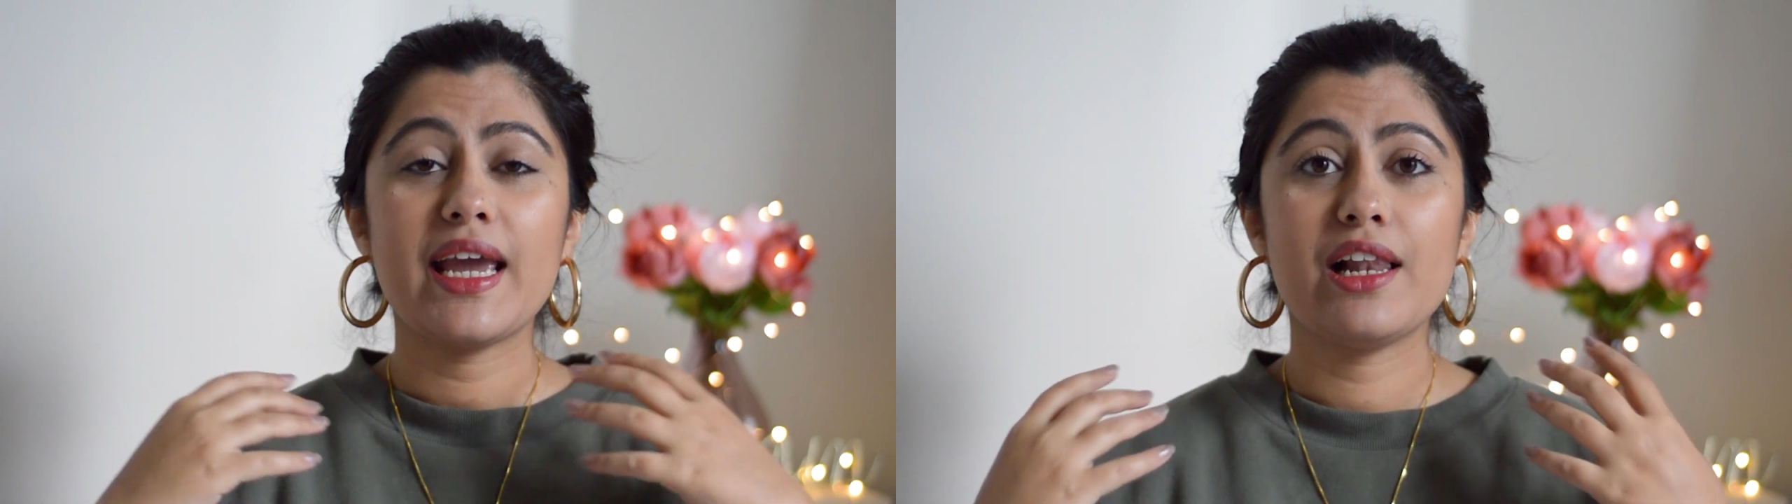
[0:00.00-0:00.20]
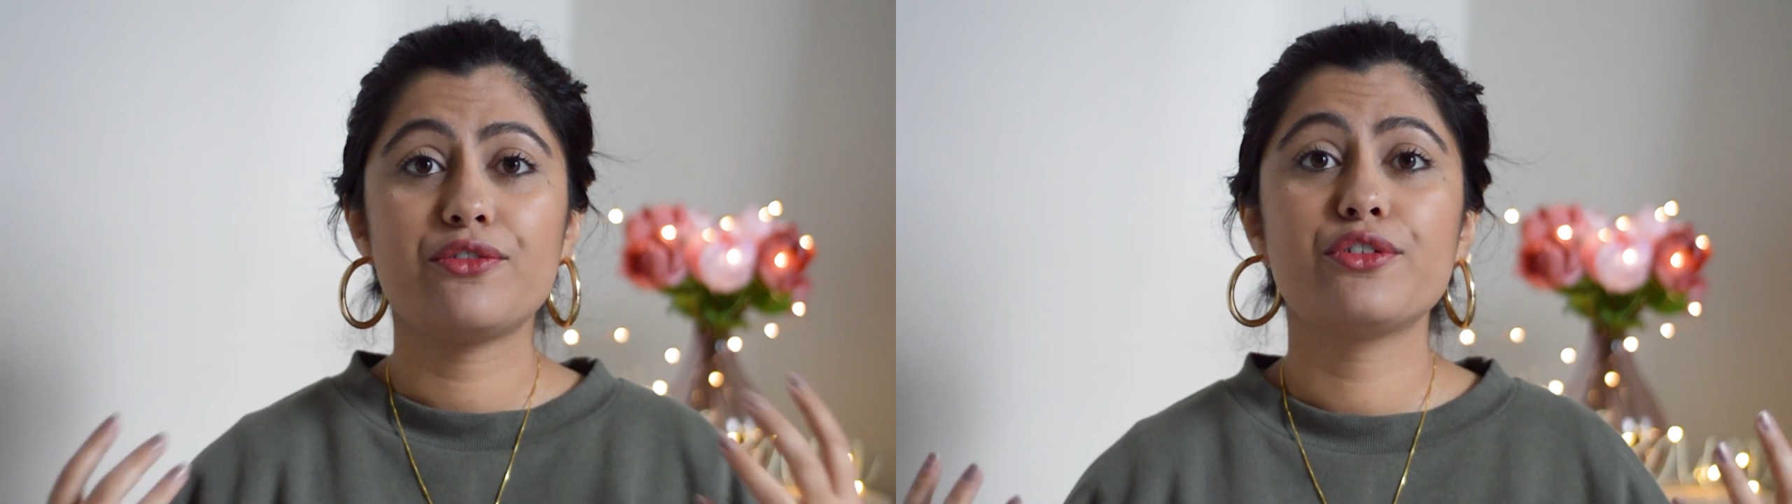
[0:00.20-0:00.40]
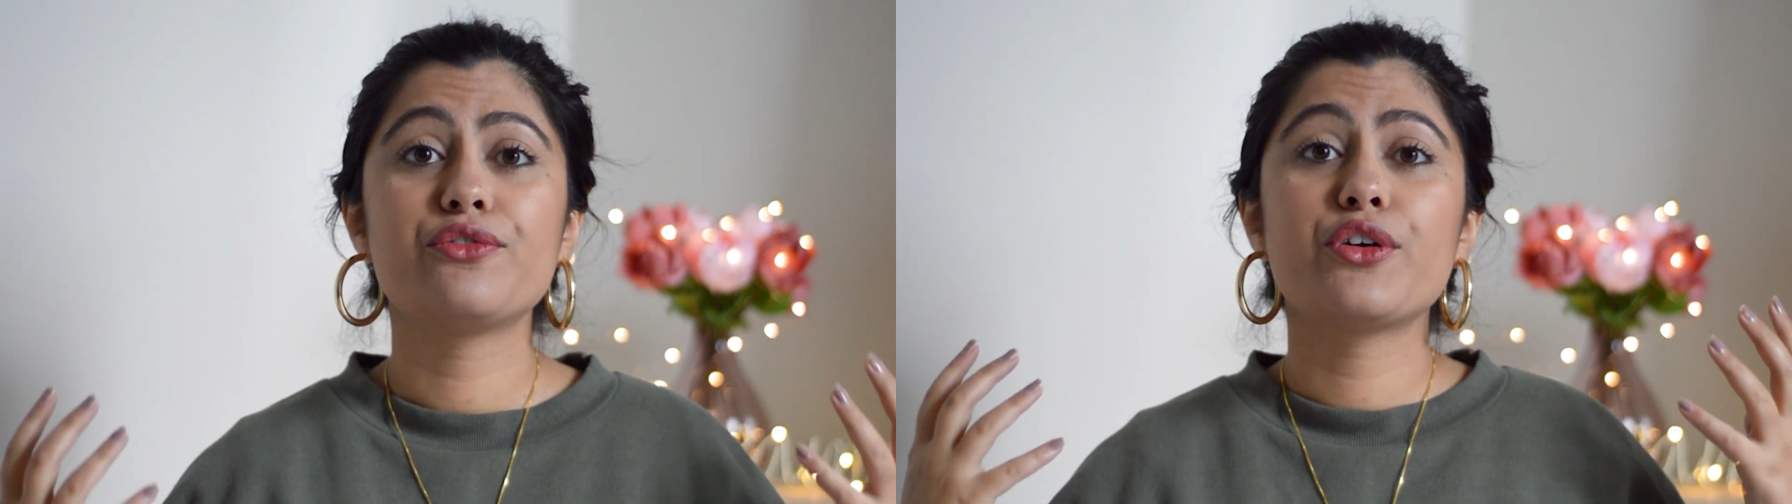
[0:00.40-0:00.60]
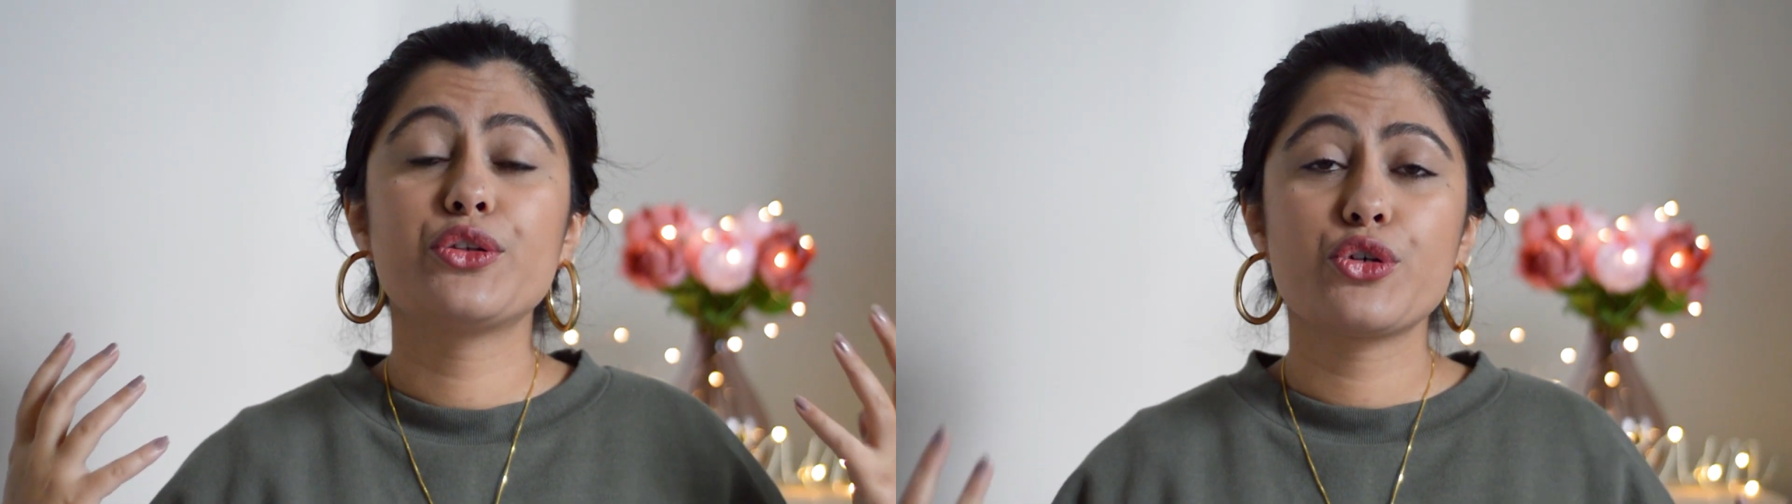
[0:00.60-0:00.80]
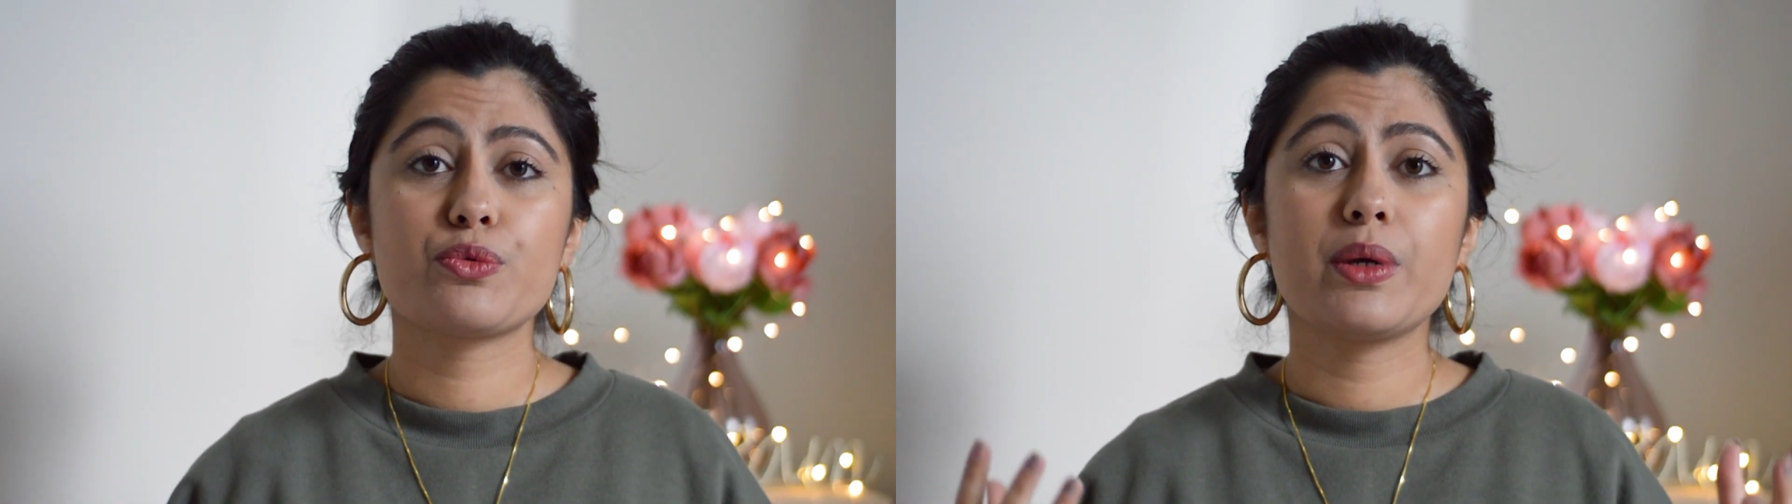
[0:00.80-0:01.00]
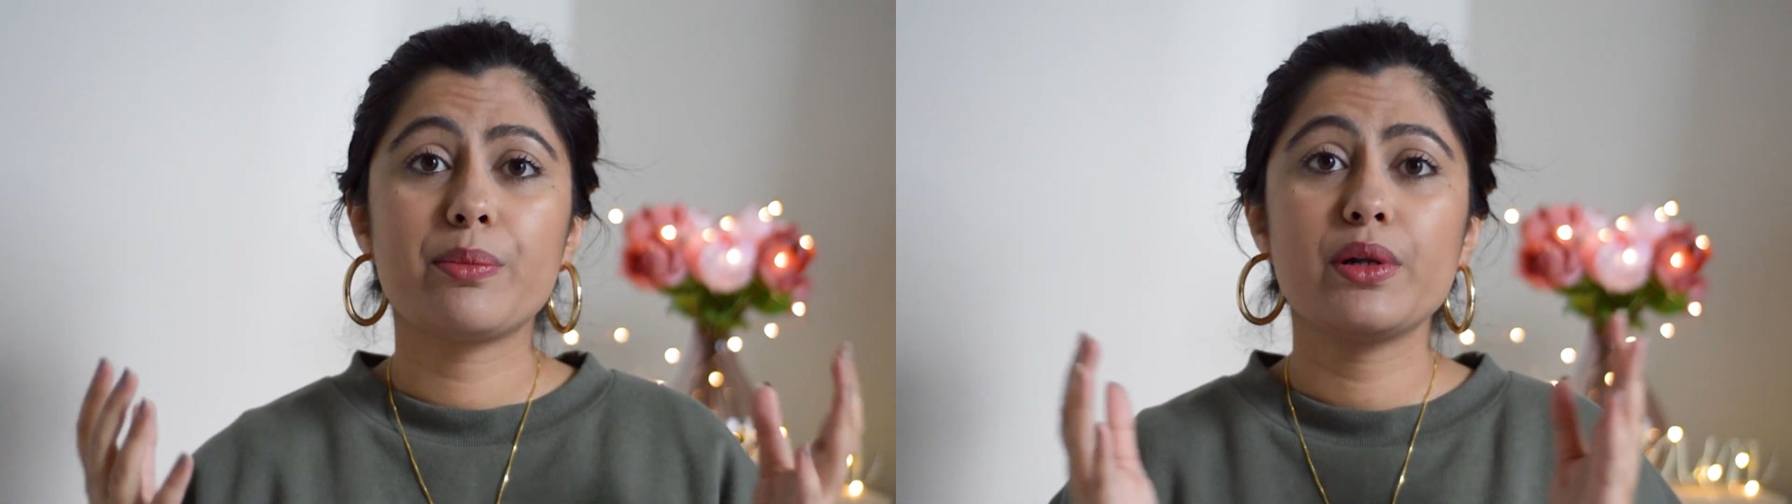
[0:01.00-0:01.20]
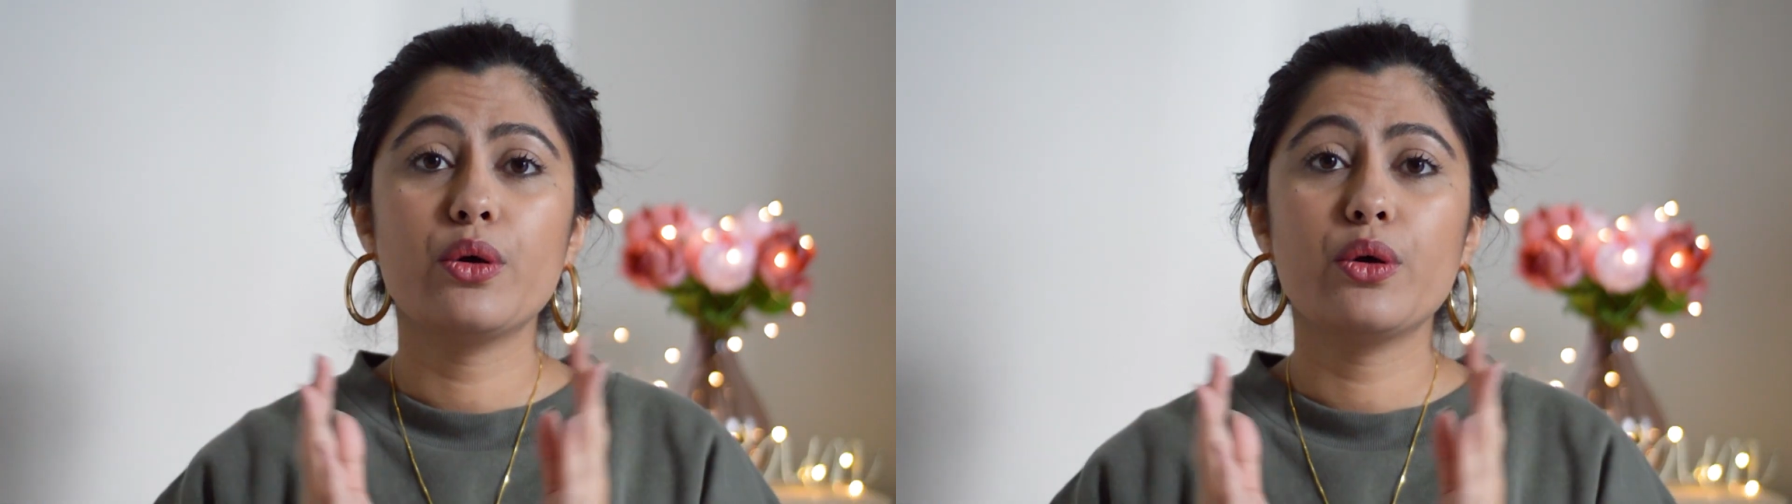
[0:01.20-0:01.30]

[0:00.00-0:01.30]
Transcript: helpful for those people